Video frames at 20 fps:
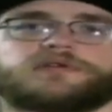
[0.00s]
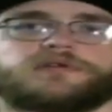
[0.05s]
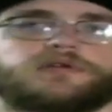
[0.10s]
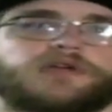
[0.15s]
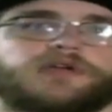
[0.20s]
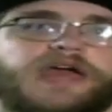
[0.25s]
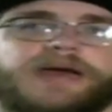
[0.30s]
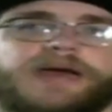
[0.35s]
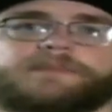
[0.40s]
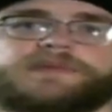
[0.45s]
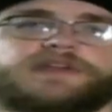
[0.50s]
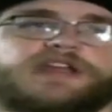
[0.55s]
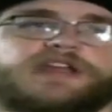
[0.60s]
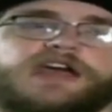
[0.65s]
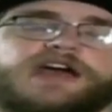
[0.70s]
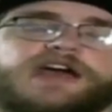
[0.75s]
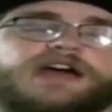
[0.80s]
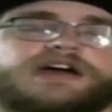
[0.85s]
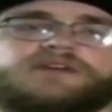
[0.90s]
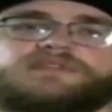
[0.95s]
But if
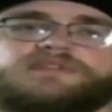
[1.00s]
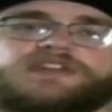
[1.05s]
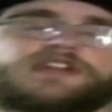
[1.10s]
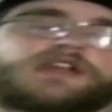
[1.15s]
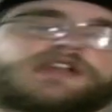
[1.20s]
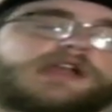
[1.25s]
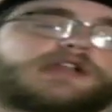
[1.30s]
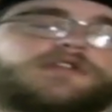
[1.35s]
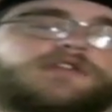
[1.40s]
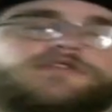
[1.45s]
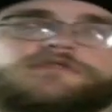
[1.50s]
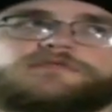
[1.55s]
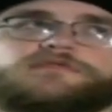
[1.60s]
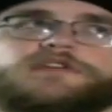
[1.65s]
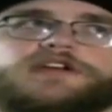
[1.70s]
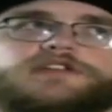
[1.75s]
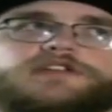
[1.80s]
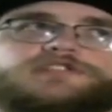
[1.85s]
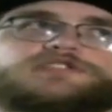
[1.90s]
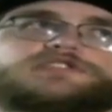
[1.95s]
you
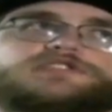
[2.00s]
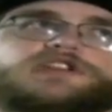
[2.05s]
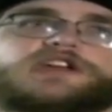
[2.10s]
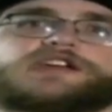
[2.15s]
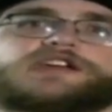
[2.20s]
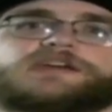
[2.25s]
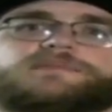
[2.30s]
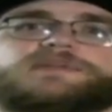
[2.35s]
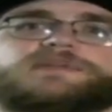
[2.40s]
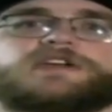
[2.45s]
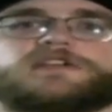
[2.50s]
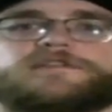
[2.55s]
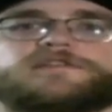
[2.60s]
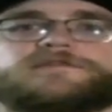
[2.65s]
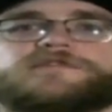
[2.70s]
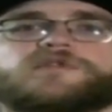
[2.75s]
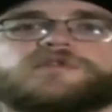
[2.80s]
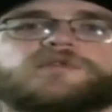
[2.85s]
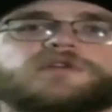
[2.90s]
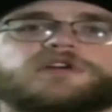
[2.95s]
happen to have a Nintendo
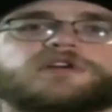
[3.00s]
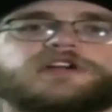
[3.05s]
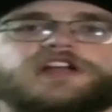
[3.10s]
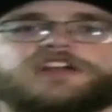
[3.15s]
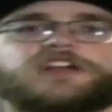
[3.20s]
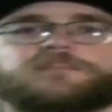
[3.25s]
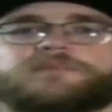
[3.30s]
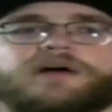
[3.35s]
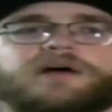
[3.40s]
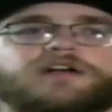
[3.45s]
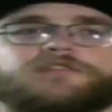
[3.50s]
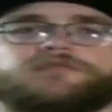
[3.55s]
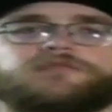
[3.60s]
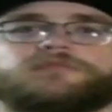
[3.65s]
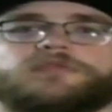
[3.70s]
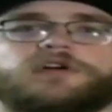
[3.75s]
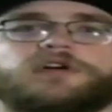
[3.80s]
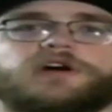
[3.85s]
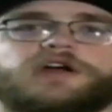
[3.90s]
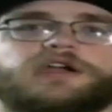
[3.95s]
Switch, a
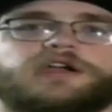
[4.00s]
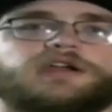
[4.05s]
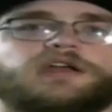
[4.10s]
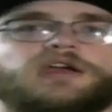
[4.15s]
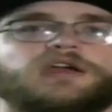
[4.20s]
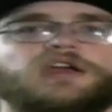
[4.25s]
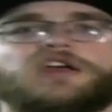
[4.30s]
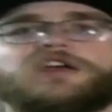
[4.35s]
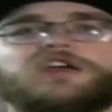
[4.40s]
PS4, an